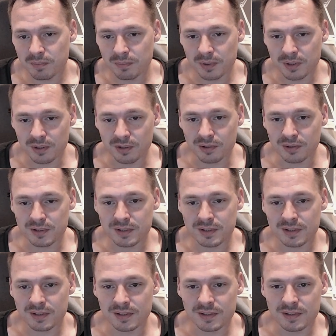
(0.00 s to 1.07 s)
because
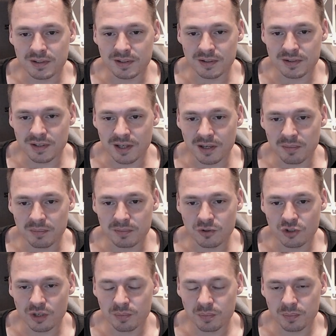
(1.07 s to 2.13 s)
it's the same
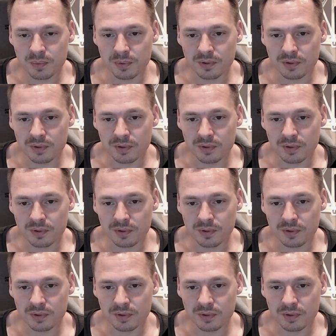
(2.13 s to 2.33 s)
chip.